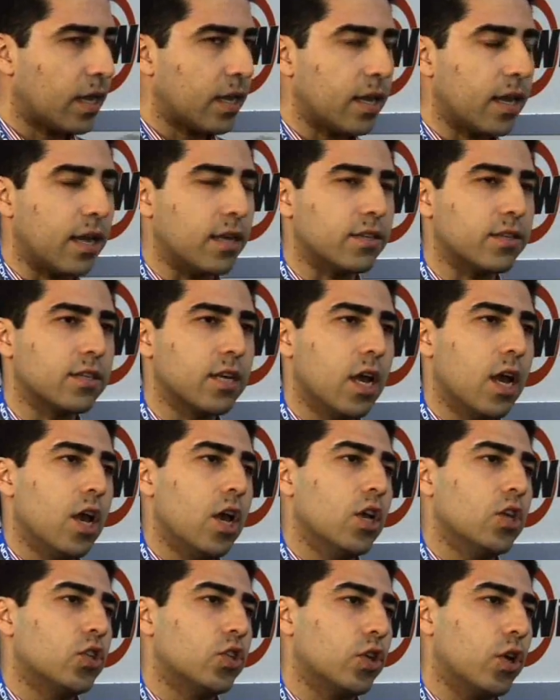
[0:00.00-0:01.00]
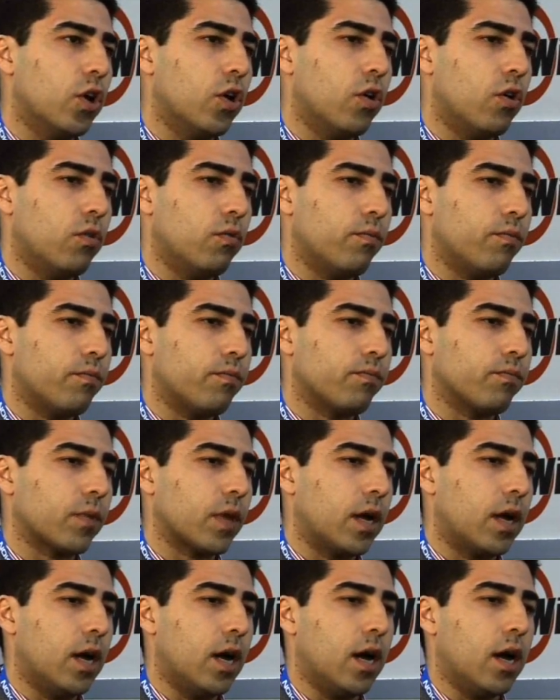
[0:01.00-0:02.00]
Yes. So
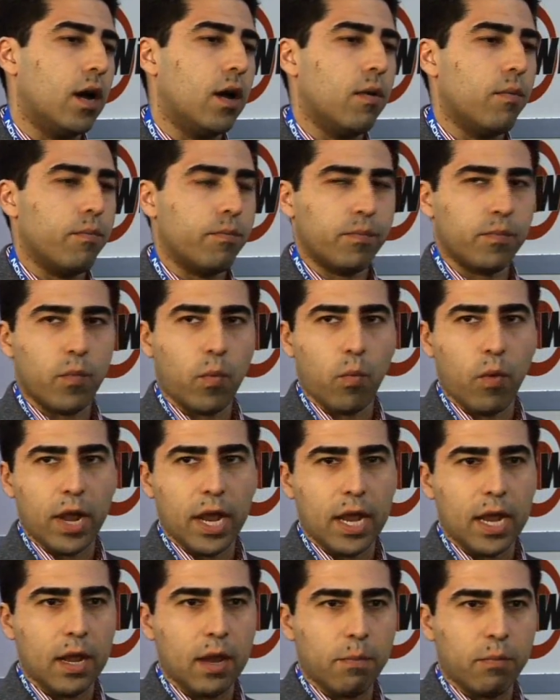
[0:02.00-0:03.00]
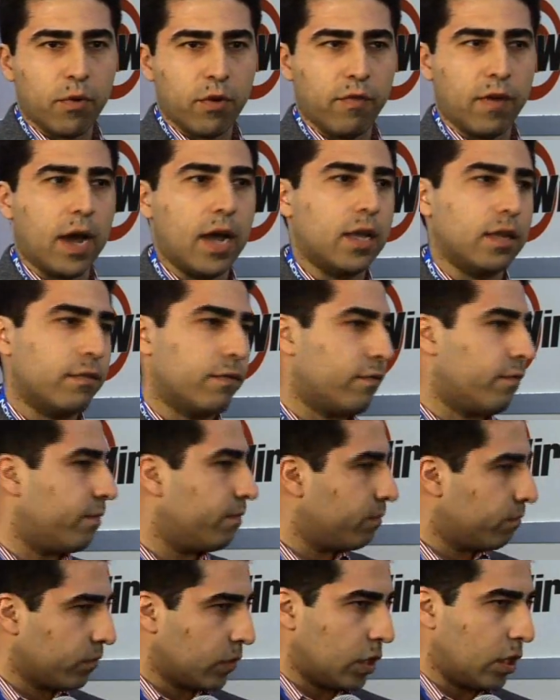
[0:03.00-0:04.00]
uh, we provide,
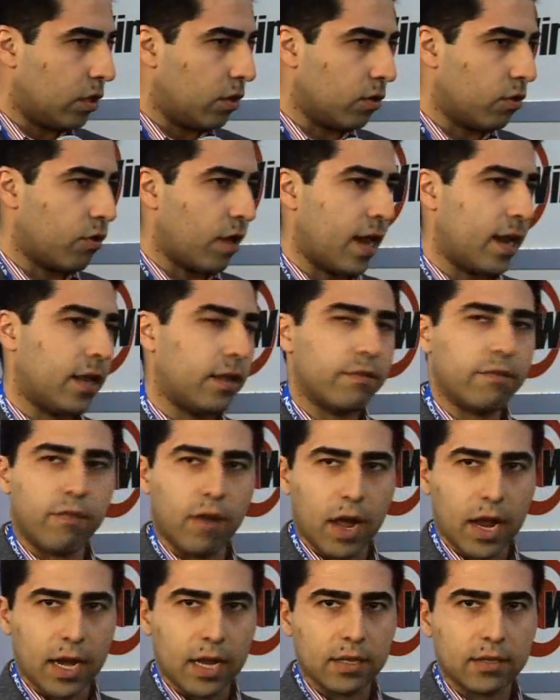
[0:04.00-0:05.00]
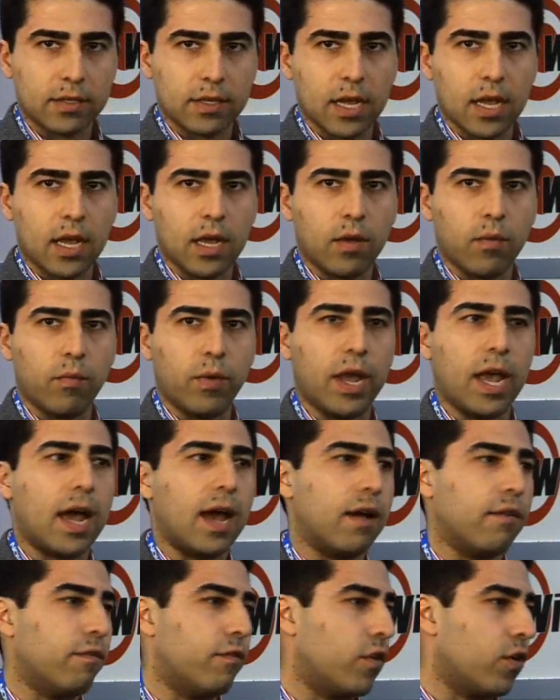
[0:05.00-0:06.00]
you know, credit financing. We
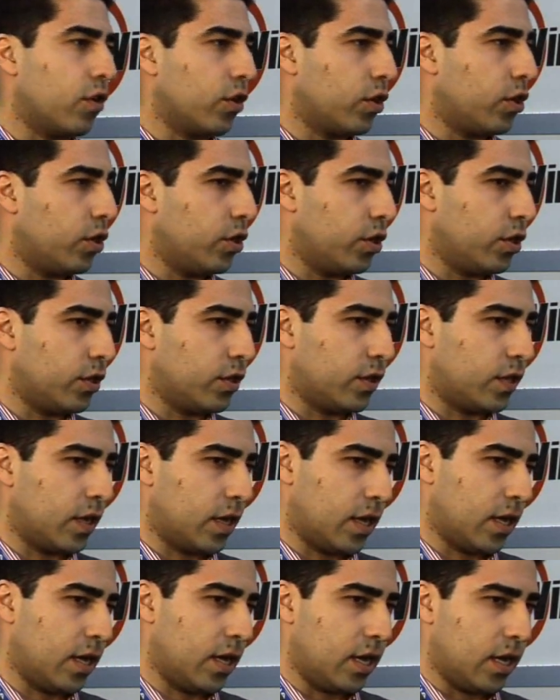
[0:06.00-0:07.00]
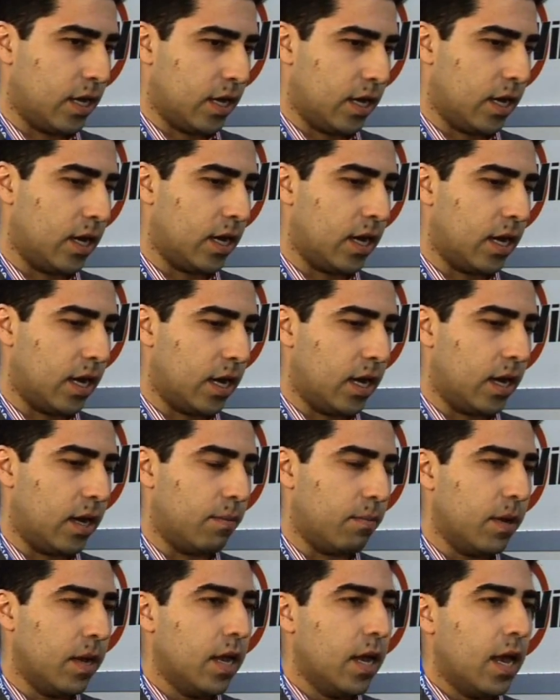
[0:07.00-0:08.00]
have very good, uh, uh,
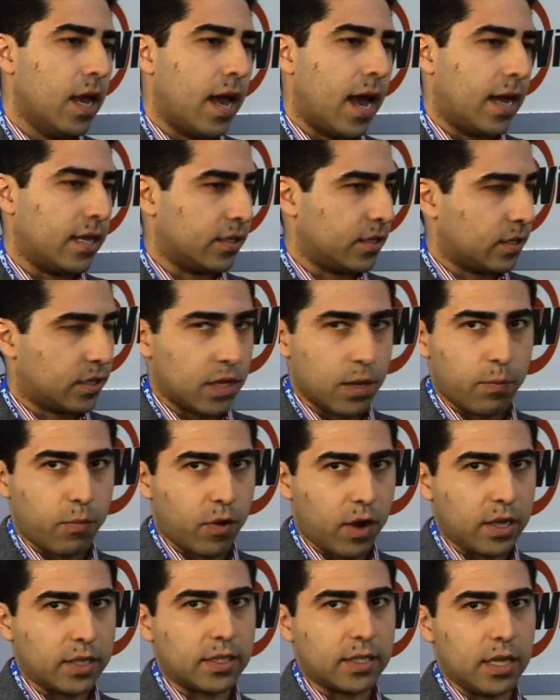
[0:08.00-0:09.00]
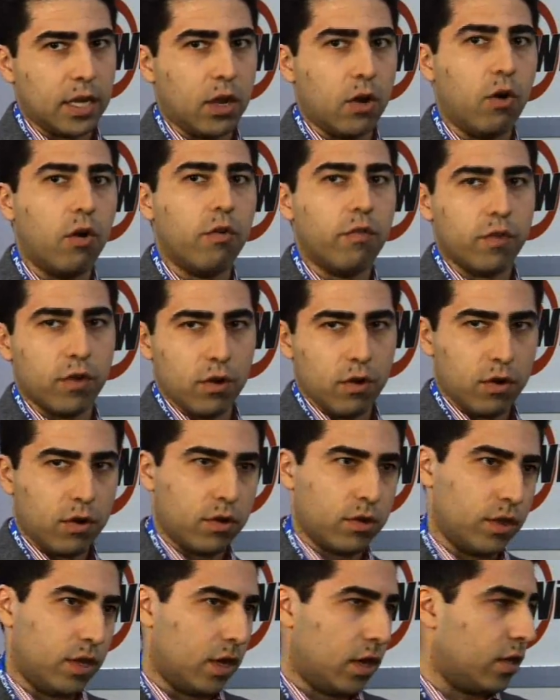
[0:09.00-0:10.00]
as I said, pricing over
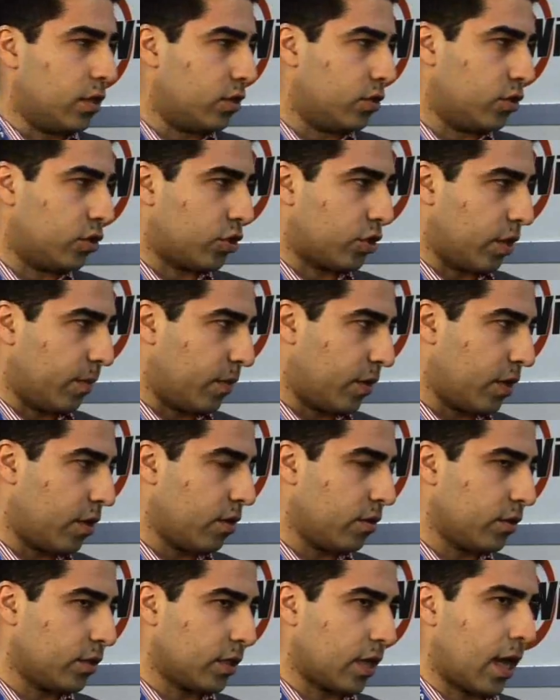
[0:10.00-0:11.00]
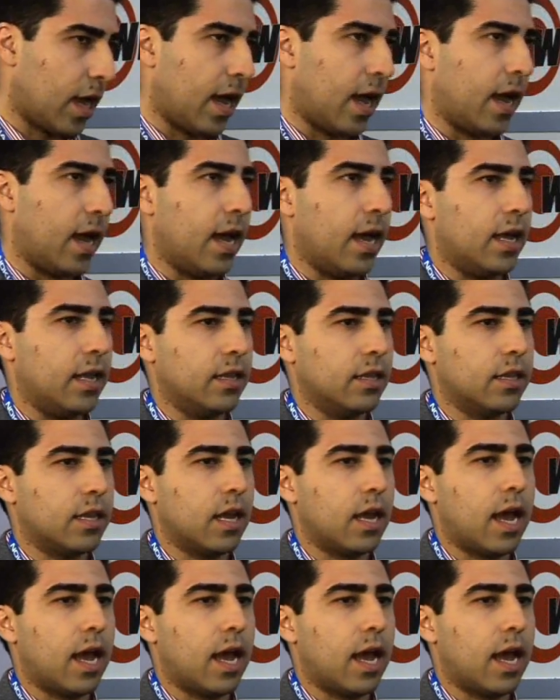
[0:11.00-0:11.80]
the other distributors and